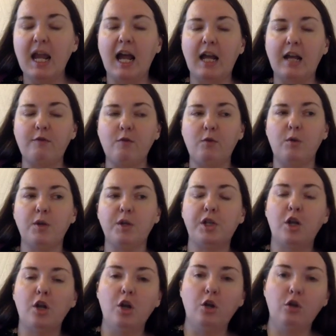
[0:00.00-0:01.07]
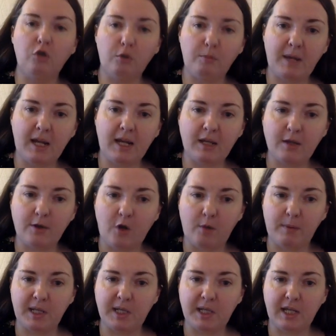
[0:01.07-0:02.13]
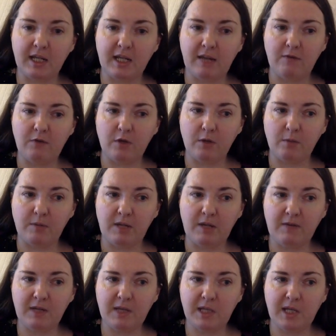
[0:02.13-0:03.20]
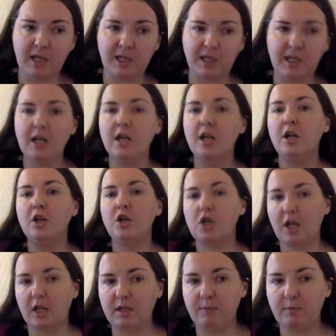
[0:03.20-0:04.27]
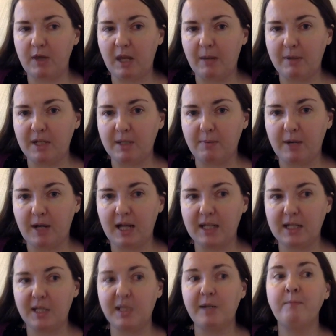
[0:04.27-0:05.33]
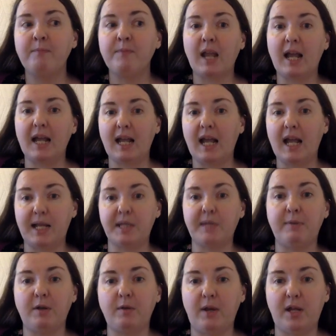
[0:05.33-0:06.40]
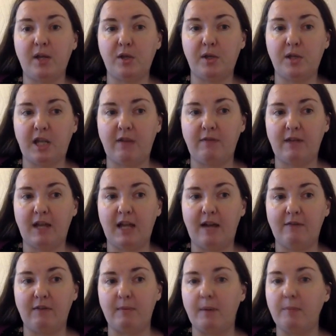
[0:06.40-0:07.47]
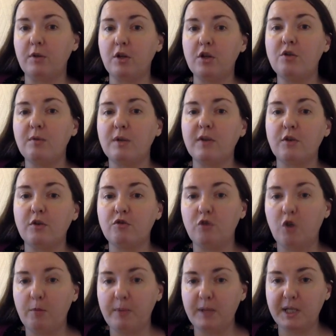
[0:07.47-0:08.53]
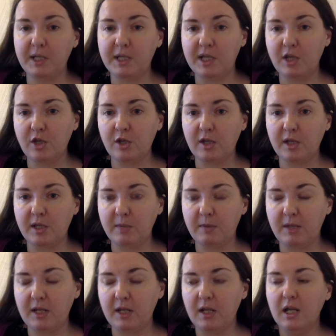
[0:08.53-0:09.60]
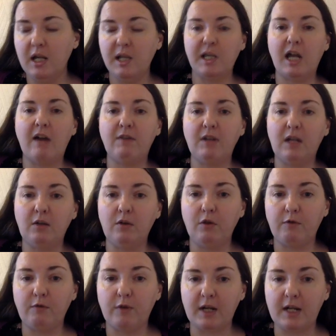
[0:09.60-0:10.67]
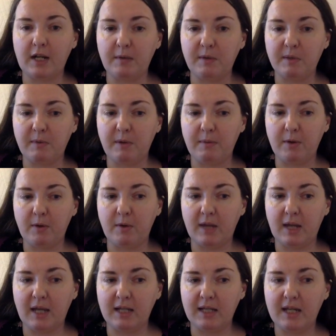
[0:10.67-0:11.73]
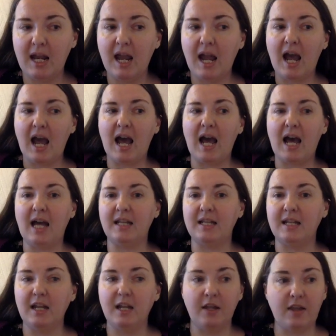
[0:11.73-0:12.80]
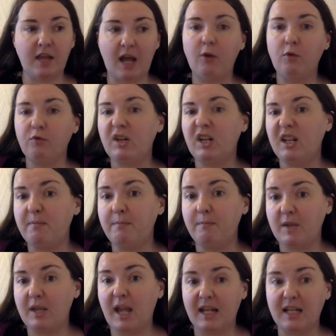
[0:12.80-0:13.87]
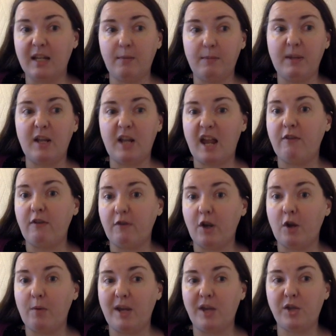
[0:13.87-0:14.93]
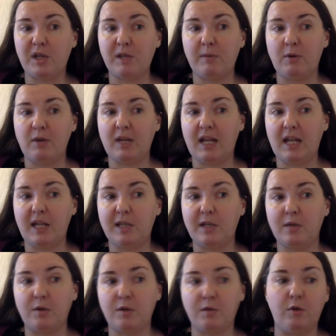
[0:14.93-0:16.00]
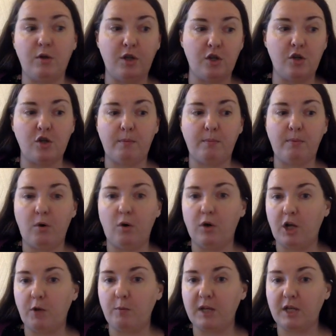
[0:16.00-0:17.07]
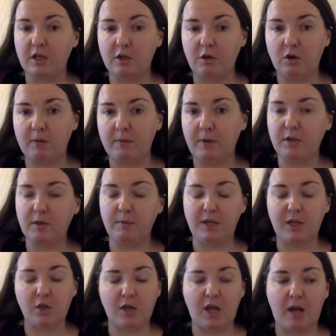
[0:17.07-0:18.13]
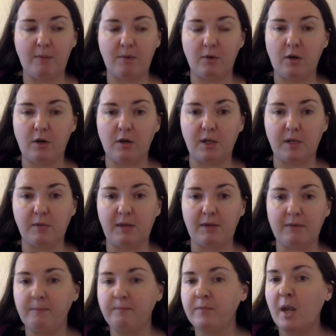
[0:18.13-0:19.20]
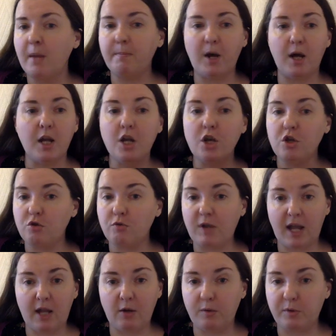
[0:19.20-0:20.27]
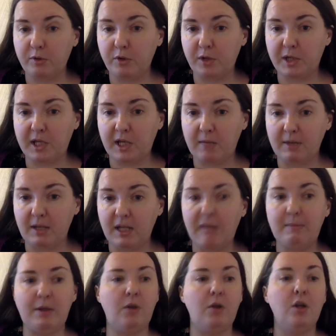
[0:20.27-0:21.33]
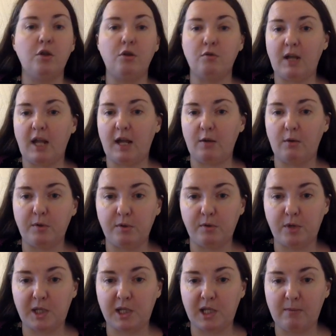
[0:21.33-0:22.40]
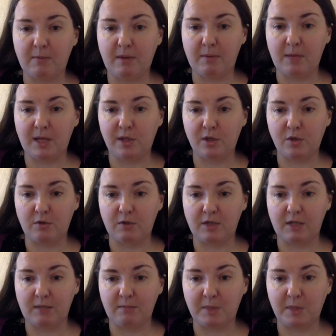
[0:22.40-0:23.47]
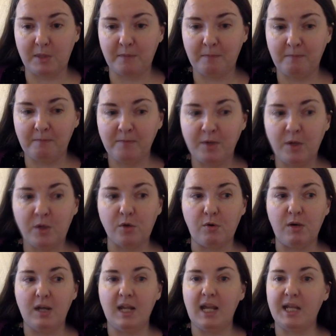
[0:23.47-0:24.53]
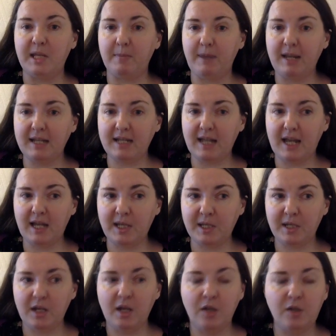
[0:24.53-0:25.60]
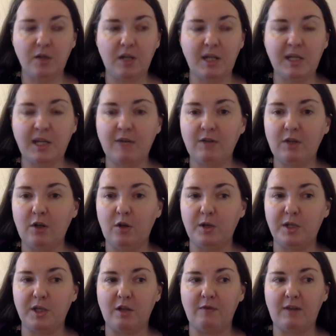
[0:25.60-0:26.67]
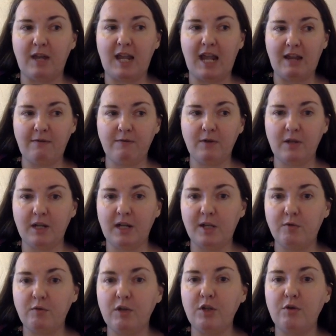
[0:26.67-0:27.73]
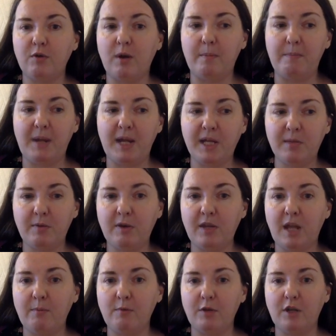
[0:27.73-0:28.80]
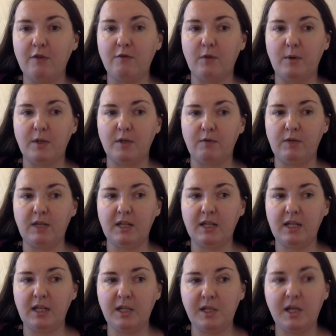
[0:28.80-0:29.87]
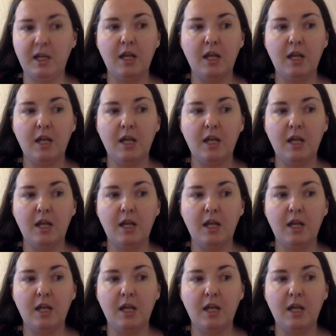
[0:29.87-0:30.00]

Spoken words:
And of course, look back at the comments that I gave you in your previous essay, try to put them into practice, and ask me questions if you have them. I'm going to do another drop-in session this week, so have a little look for an announcement about that. And that'll really, the idea being, if you've got questions about your essay or so on, jump on and we can talk about it, we can chat about Curly's wife. But you can also just send me an email, you can also just send me a message on Teams. So it's a big task, so let's give it lots of effort, let's really do our best with it. I'm looking forward to reading these.